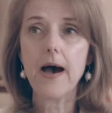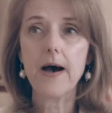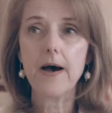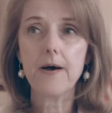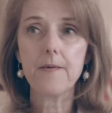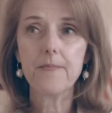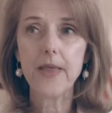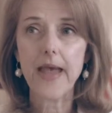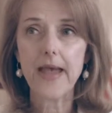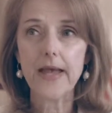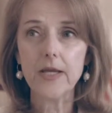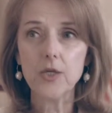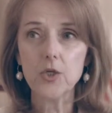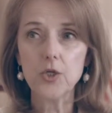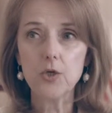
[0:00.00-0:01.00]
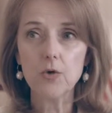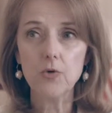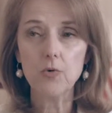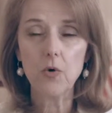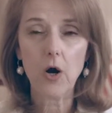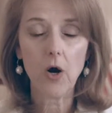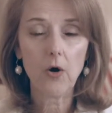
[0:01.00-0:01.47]
and
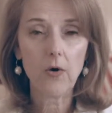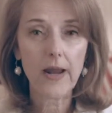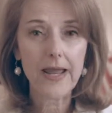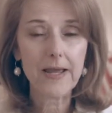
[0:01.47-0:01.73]
you are